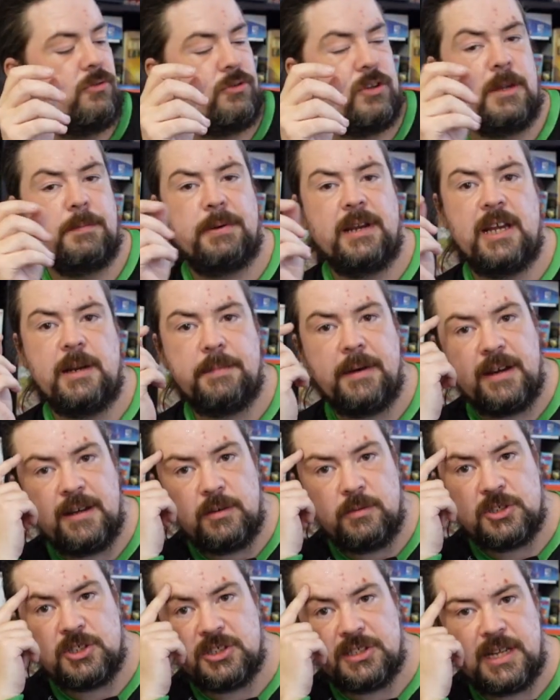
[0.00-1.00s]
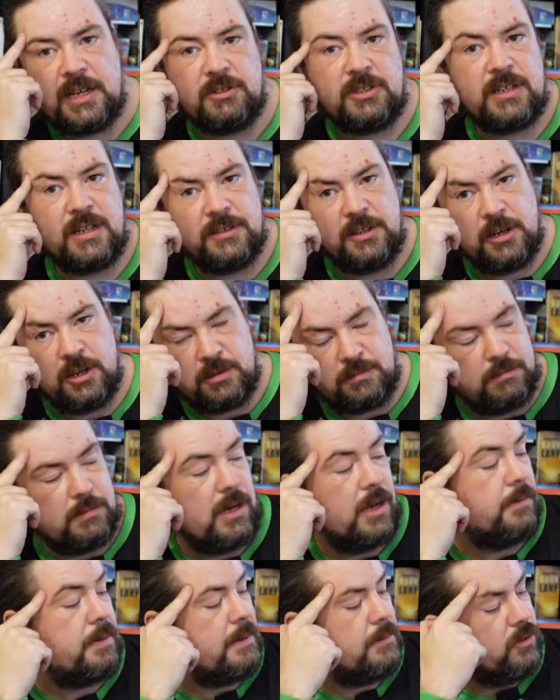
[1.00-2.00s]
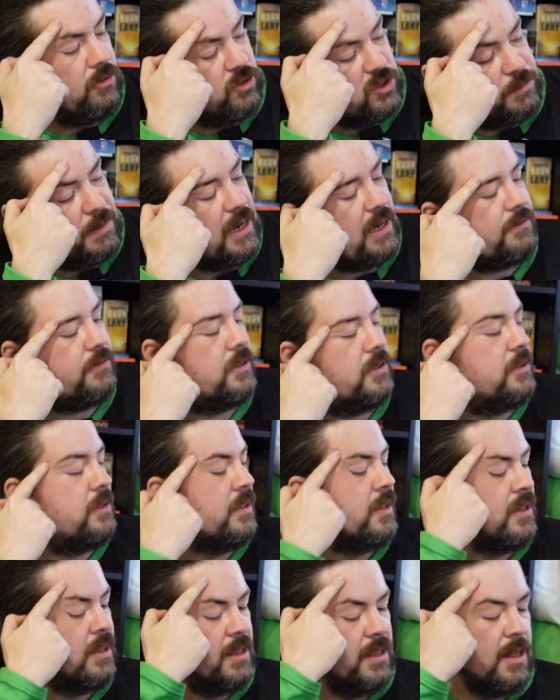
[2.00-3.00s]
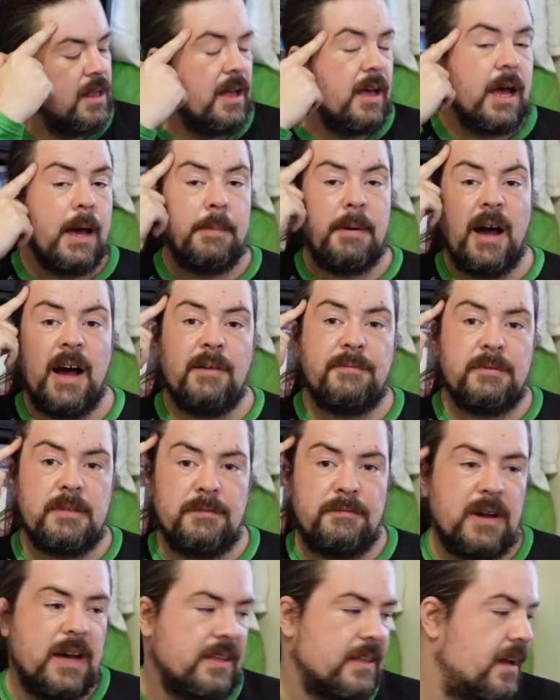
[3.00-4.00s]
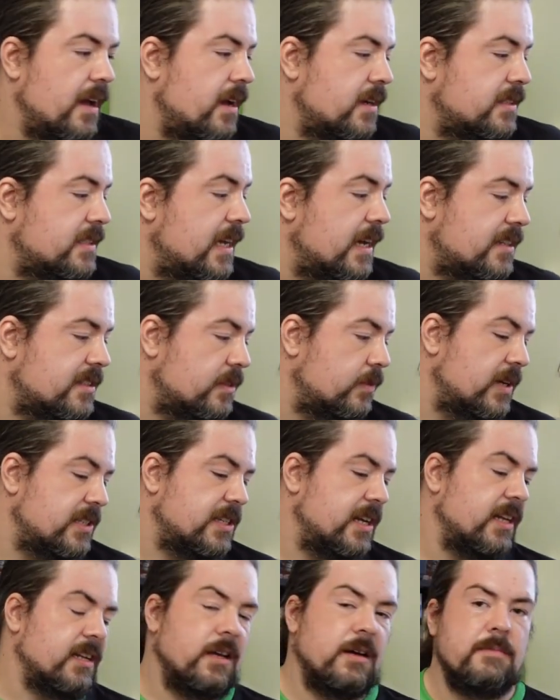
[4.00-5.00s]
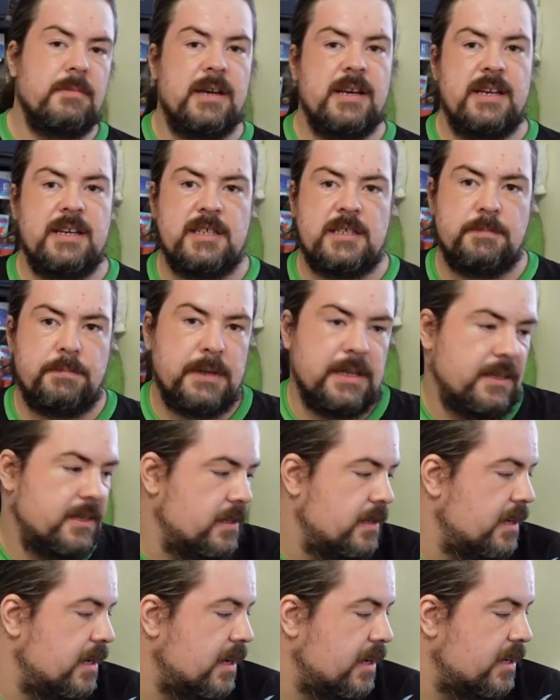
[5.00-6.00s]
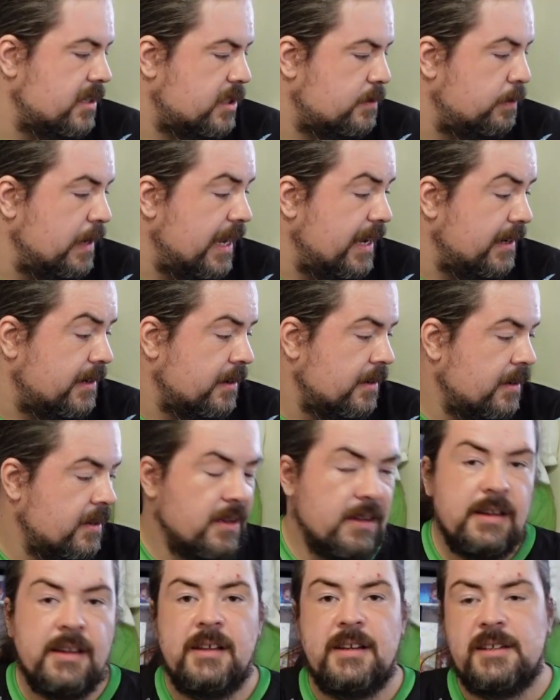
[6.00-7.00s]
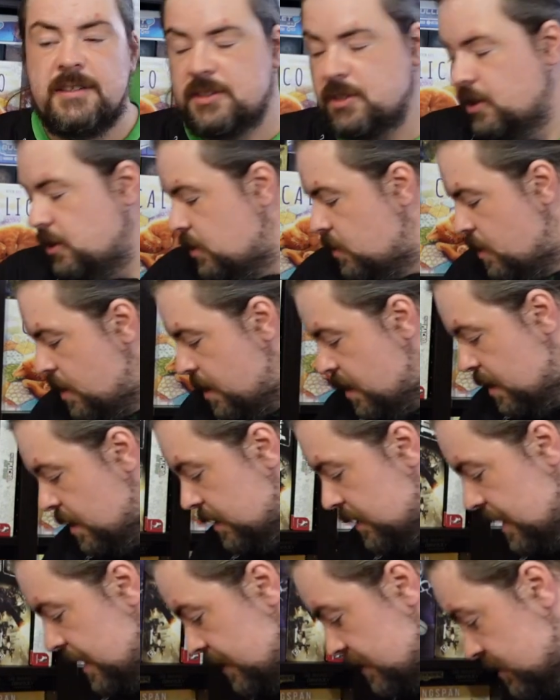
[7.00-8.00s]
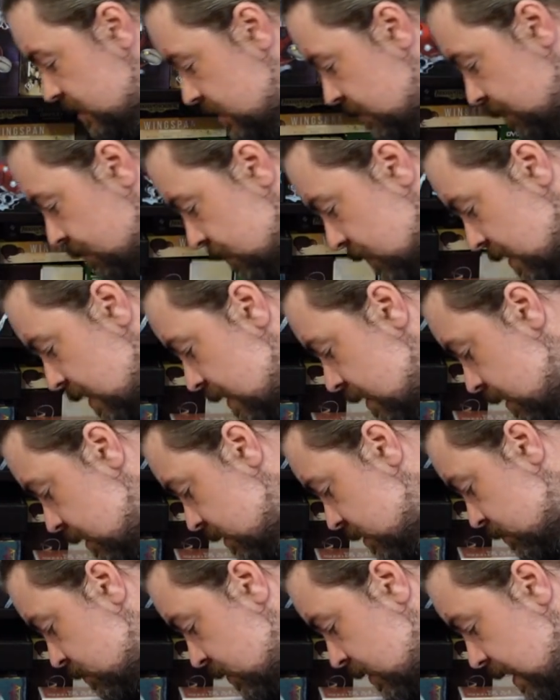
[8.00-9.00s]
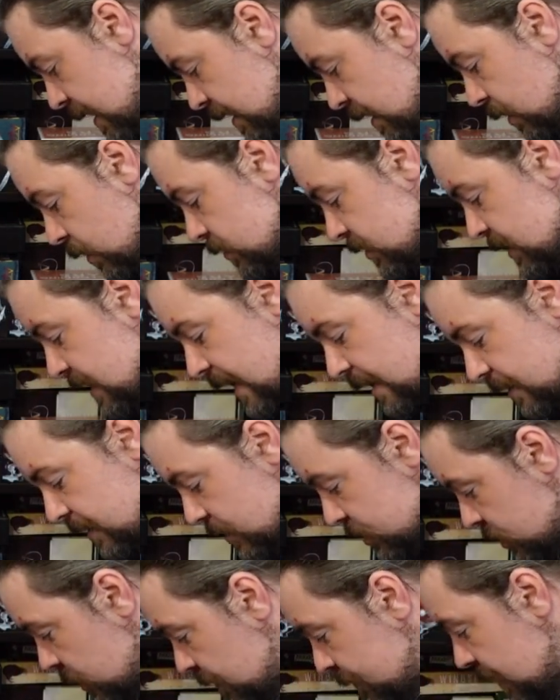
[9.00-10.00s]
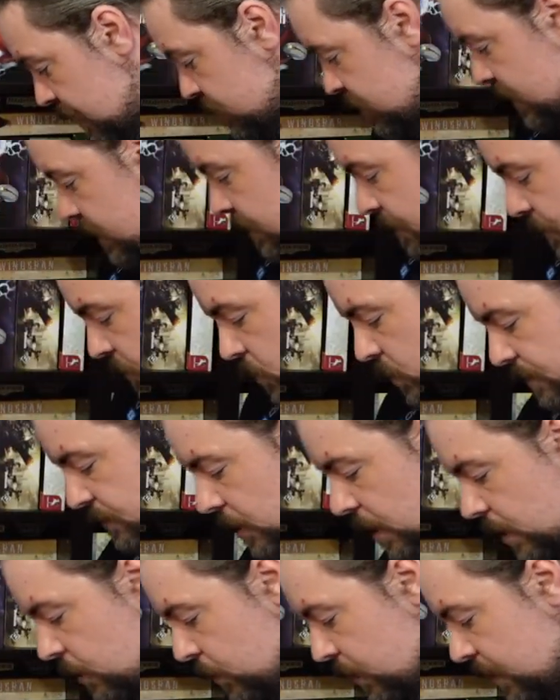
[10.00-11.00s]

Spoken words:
over in the played pile, which is now starting to look a bit more respectful, apart from the fact that Architects of the West Kingdom has been splayed. So next is, we're getting close to the end of the shelf actually. We've got